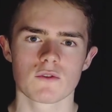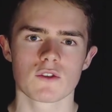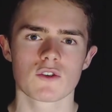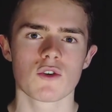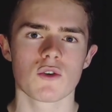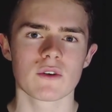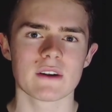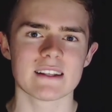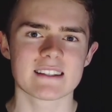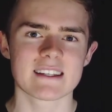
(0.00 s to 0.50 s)

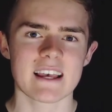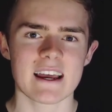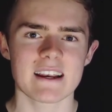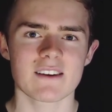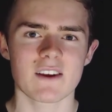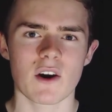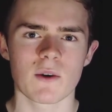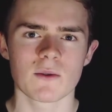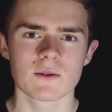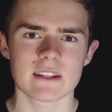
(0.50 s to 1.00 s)
recording 10
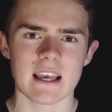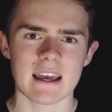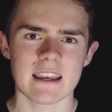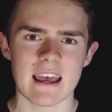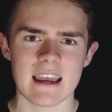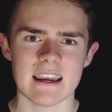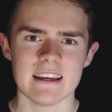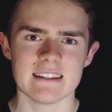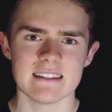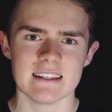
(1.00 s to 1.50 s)
goals and
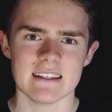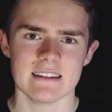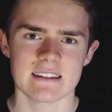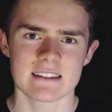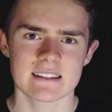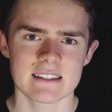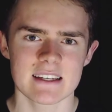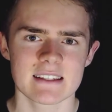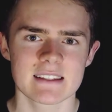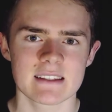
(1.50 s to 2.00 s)
18
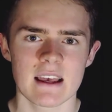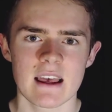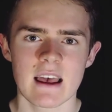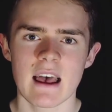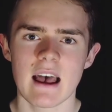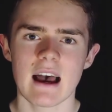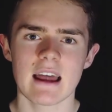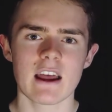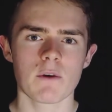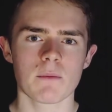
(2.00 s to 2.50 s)
assists
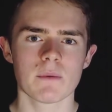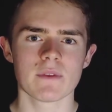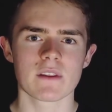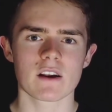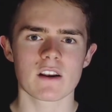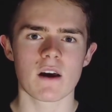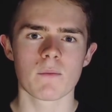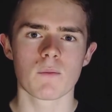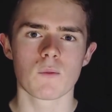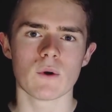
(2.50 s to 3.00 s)
and helping the
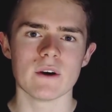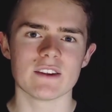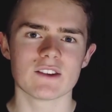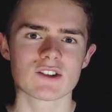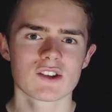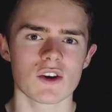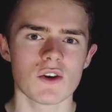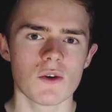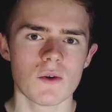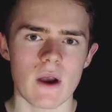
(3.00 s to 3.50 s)
club win
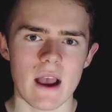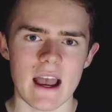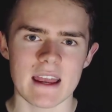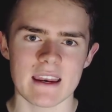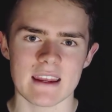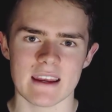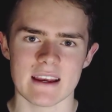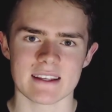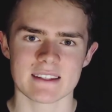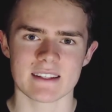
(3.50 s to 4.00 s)
2
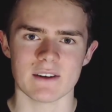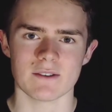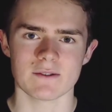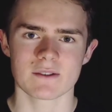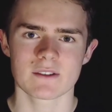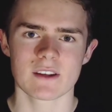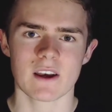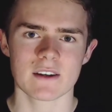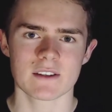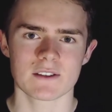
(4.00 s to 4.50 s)
NASL
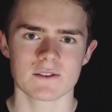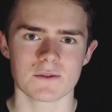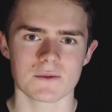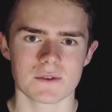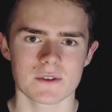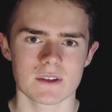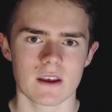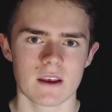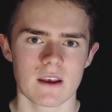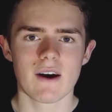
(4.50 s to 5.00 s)

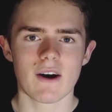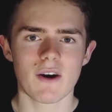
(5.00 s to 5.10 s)
titles.